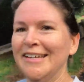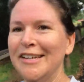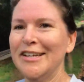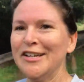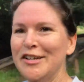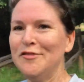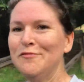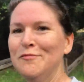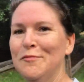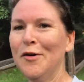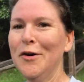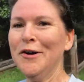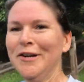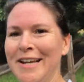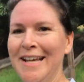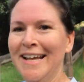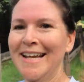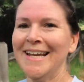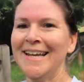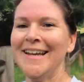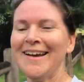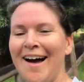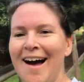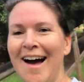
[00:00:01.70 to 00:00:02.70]
Good
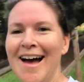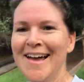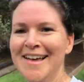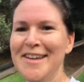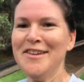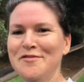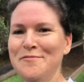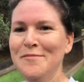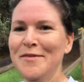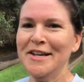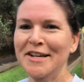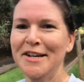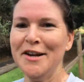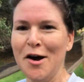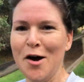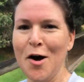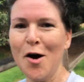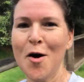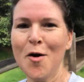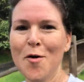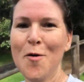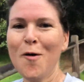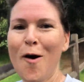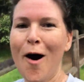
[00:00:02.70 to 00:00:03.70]
morning. I am in
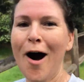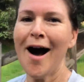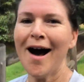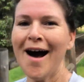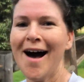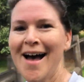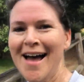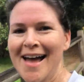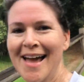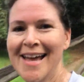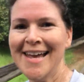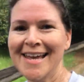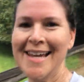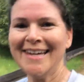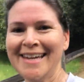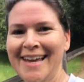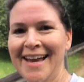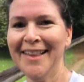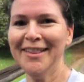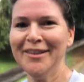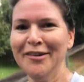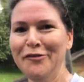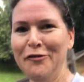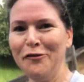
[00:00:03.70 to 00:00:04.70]
Ojai,
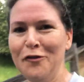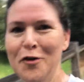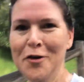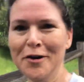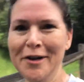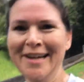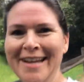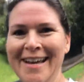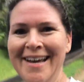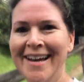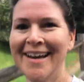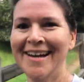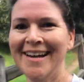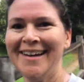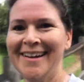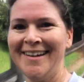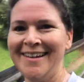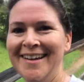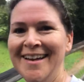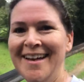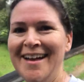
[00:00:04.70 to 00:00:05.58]
California.